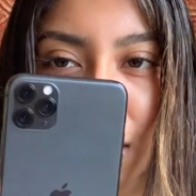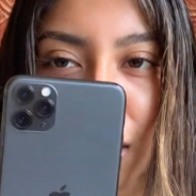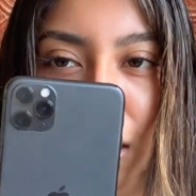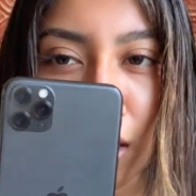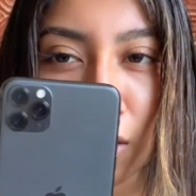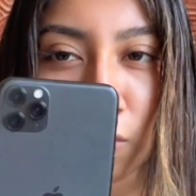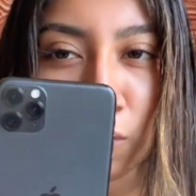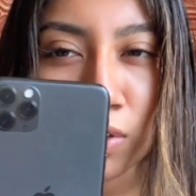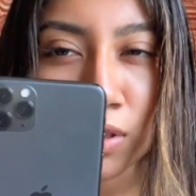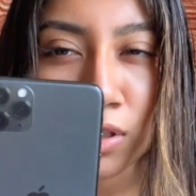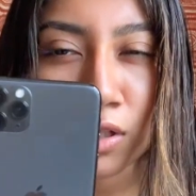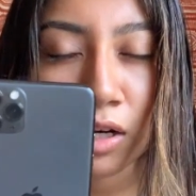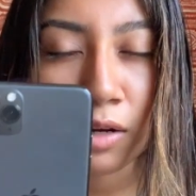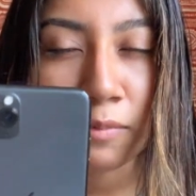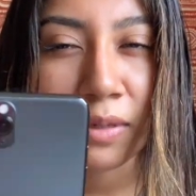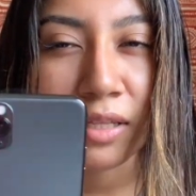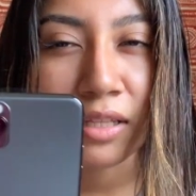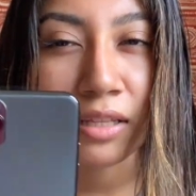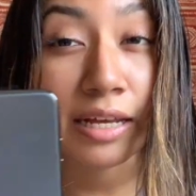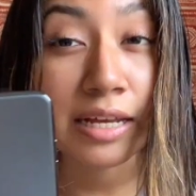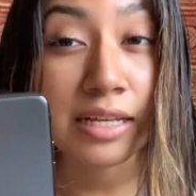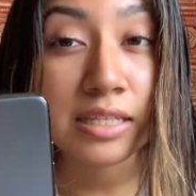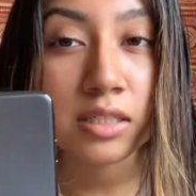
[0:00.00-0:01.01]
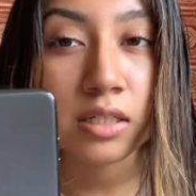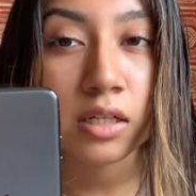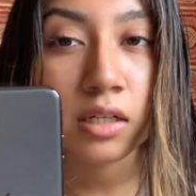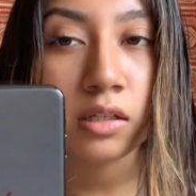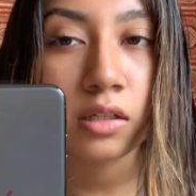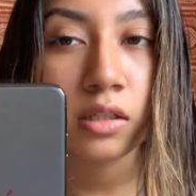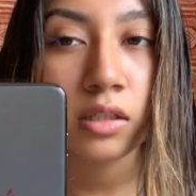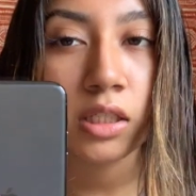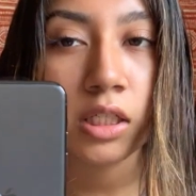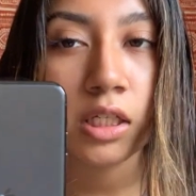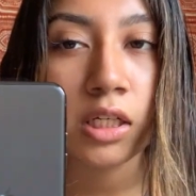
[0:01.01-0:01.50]
it was gonna be less
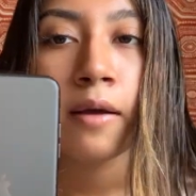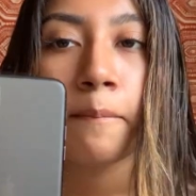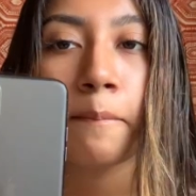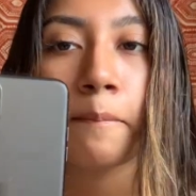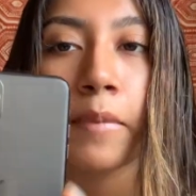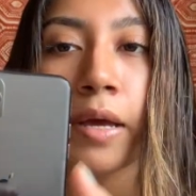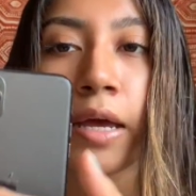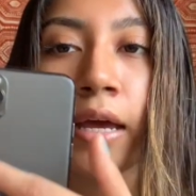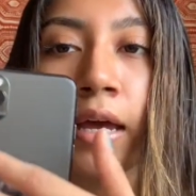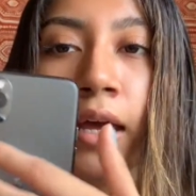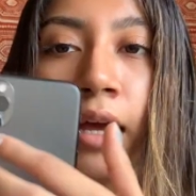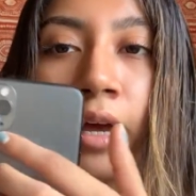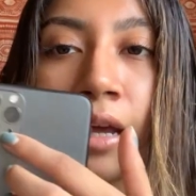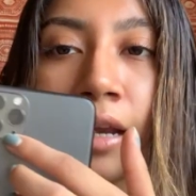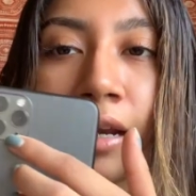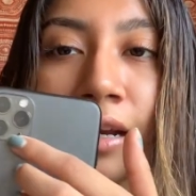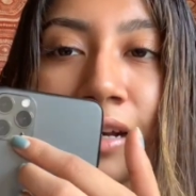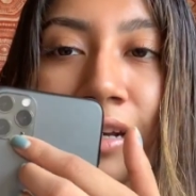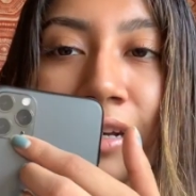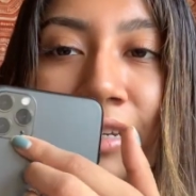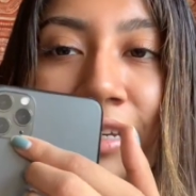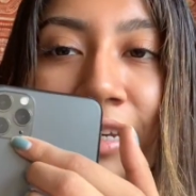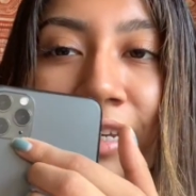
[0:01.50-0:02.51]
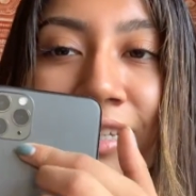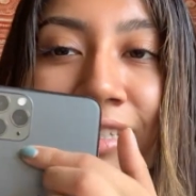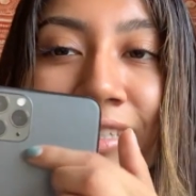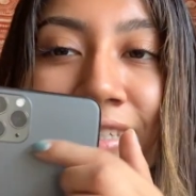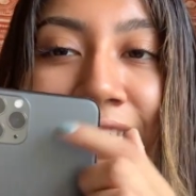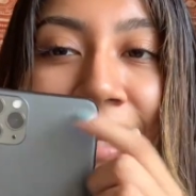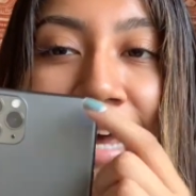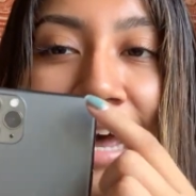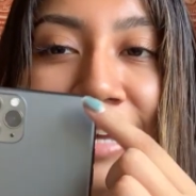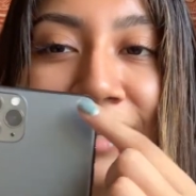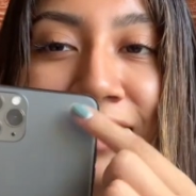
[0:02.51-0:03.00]
ugly. And this
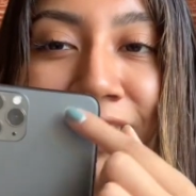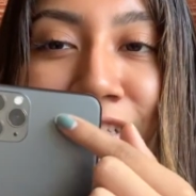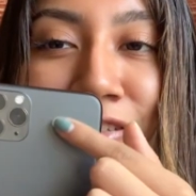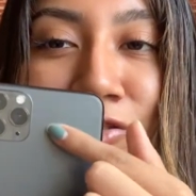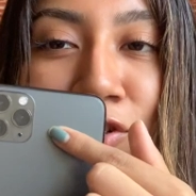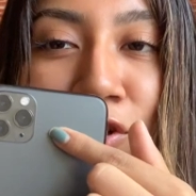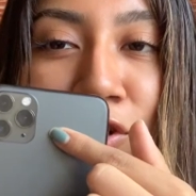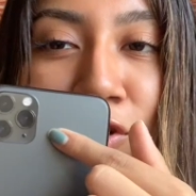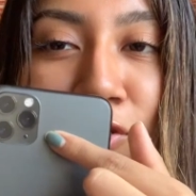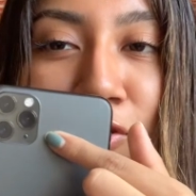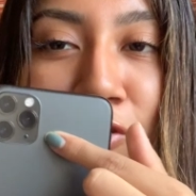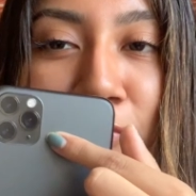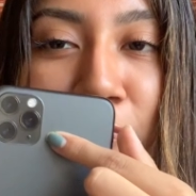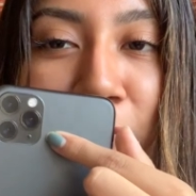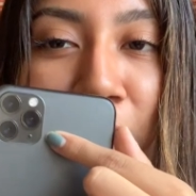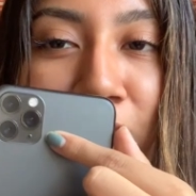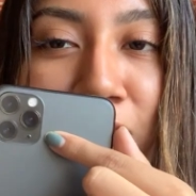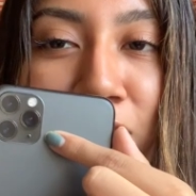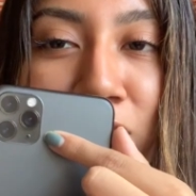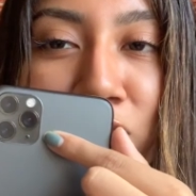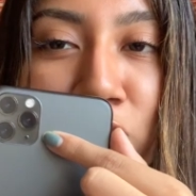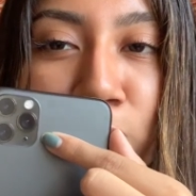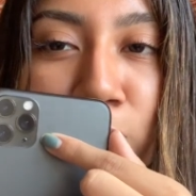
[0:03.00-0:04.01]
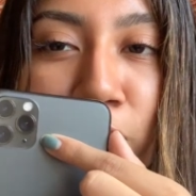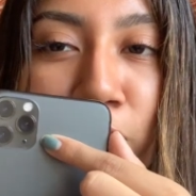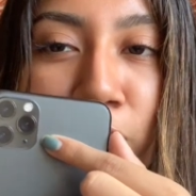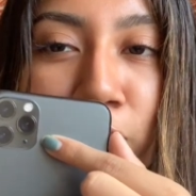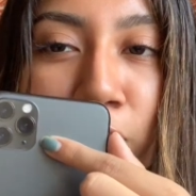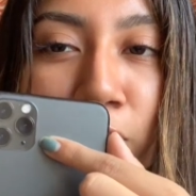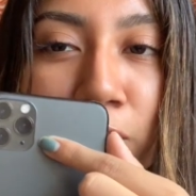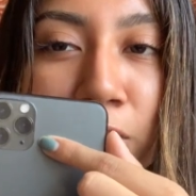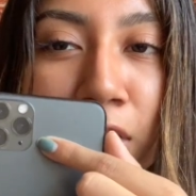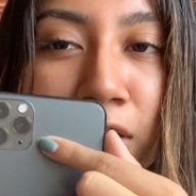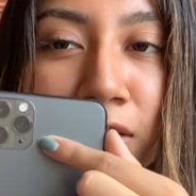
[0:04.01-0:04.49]
kind of triggers my
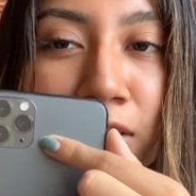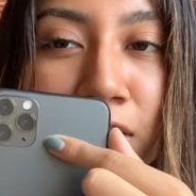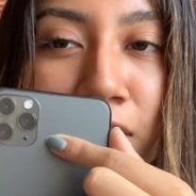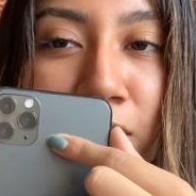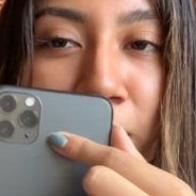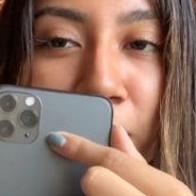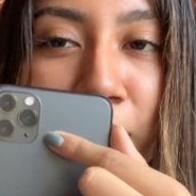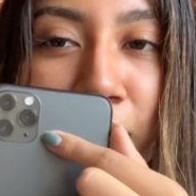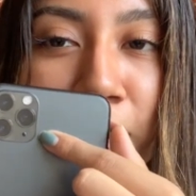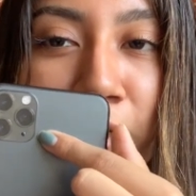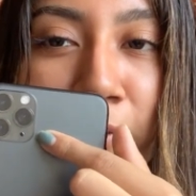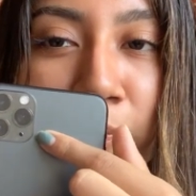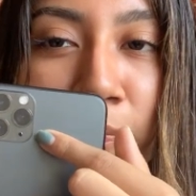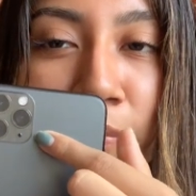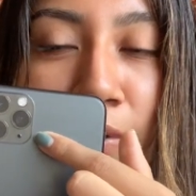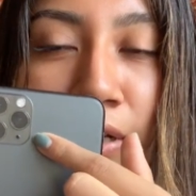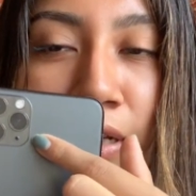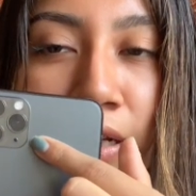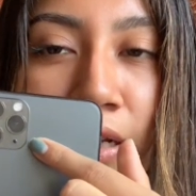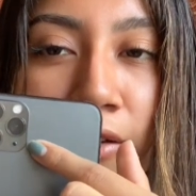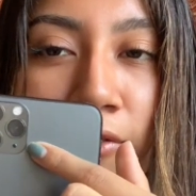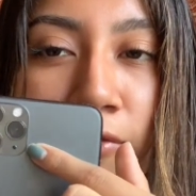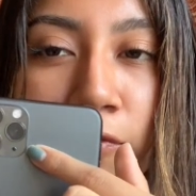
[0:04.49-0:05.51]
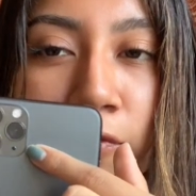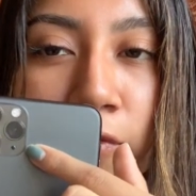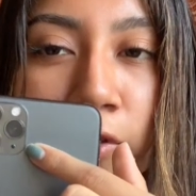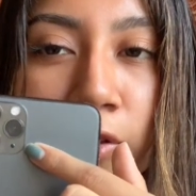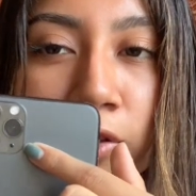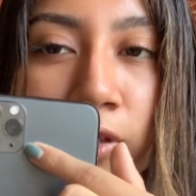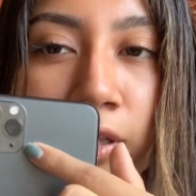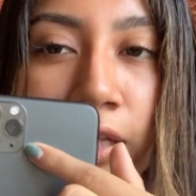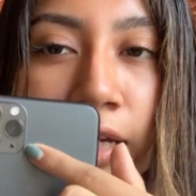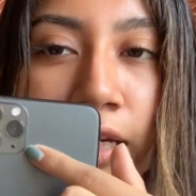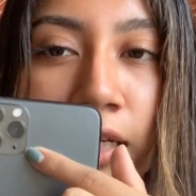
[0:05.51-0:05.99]
trypophobia a little bit, but I
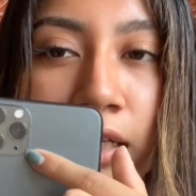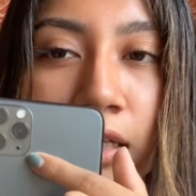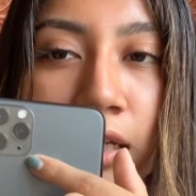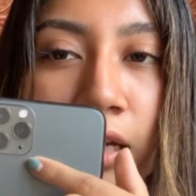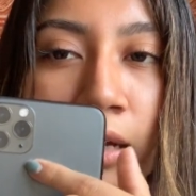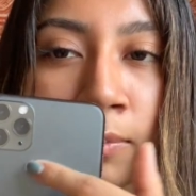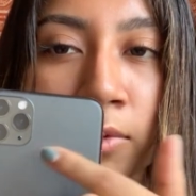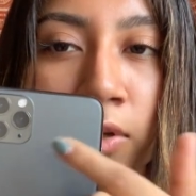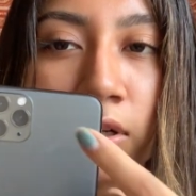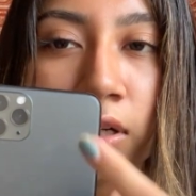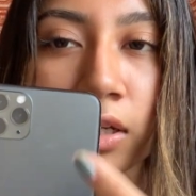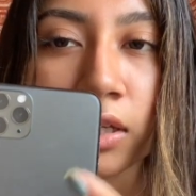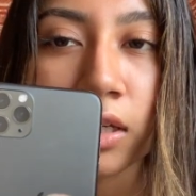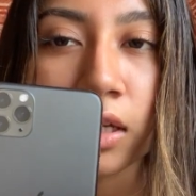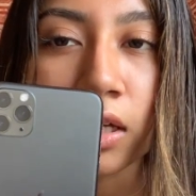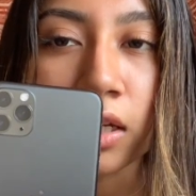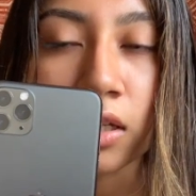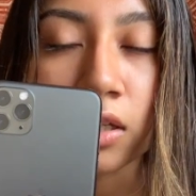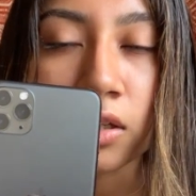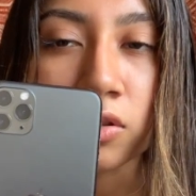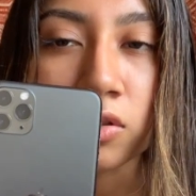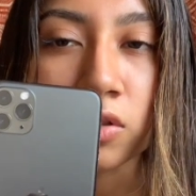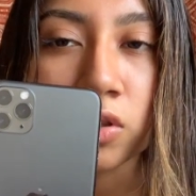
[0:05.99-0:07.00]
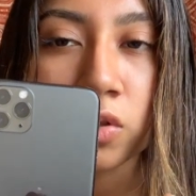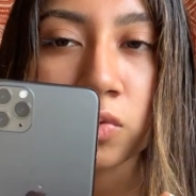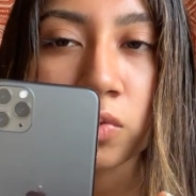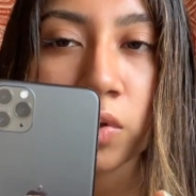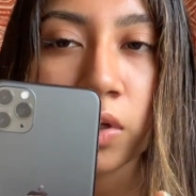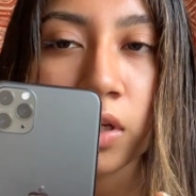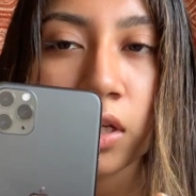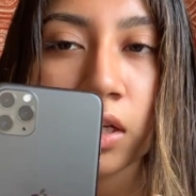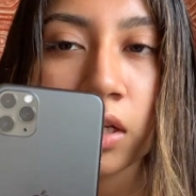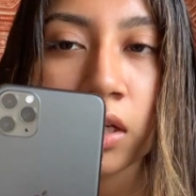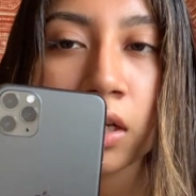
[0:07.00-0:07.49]
feel like I'm gonna get used to
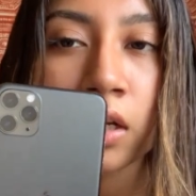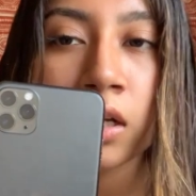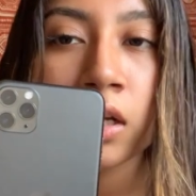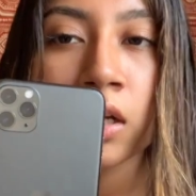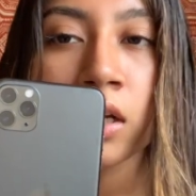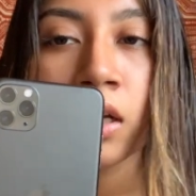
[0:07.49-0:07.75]
it.